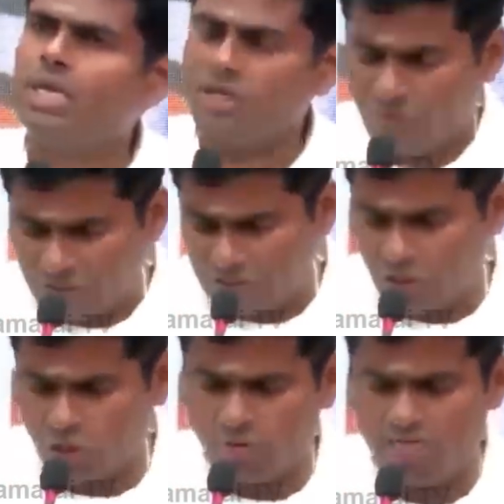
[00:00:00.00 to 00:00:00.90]
The first
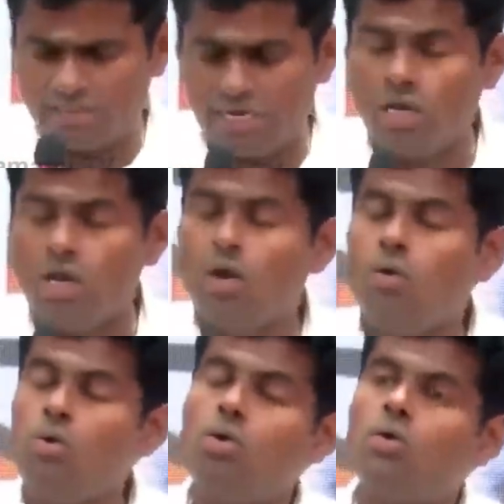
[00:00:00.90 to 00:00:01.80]
argument he said,
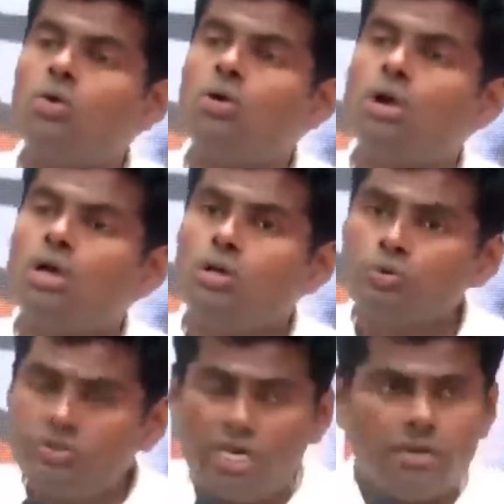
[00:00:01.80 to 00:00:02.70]
oh, you
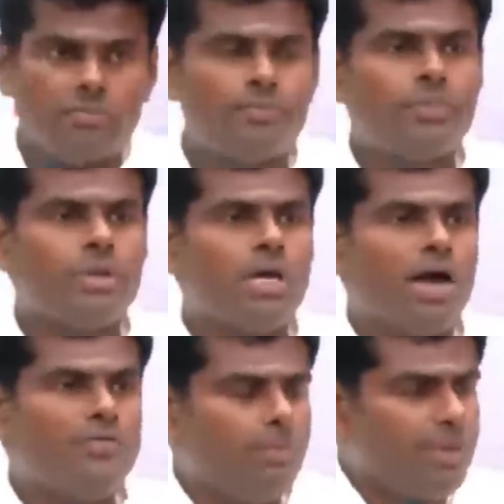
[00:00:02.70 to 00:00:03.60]
see,
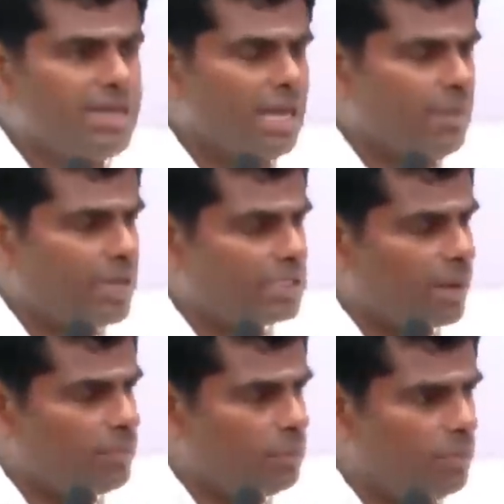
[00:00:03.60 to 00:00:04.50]
after BJP has
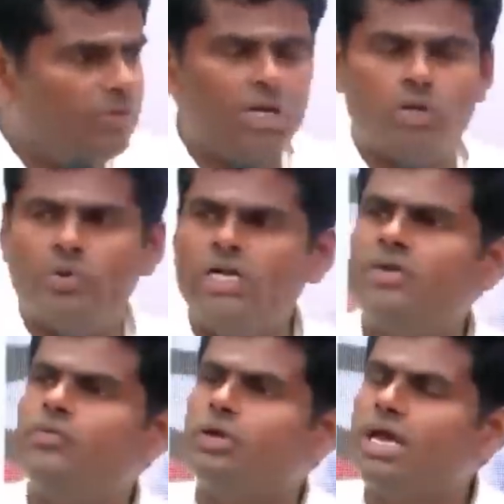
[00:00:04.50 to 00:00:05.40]
come to power in
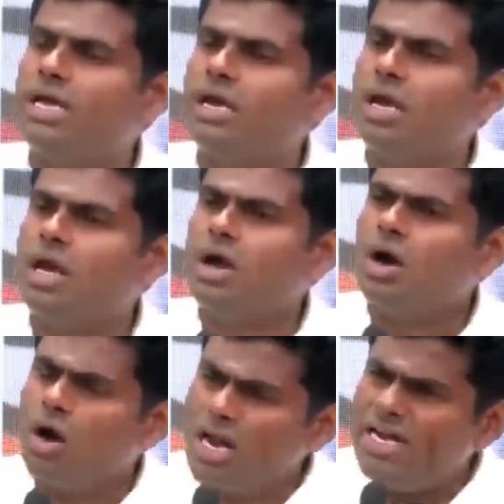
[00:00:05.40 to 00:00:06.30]
2014,
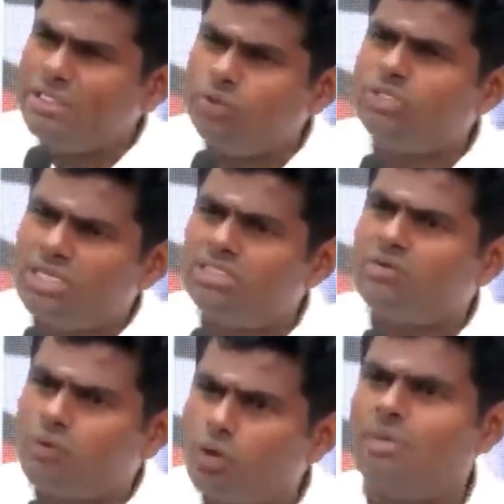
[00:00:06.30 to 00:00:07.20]
all institutions
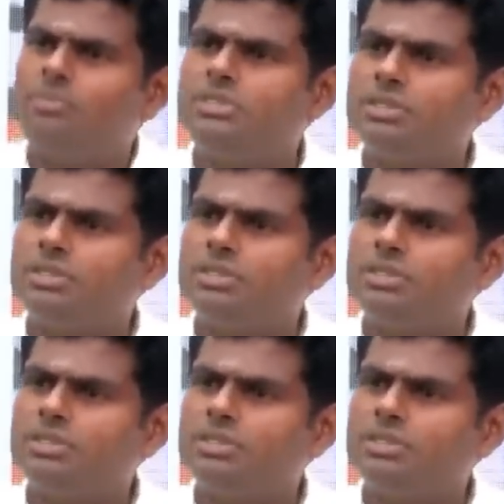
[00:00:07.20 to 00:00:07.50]
have collapsed.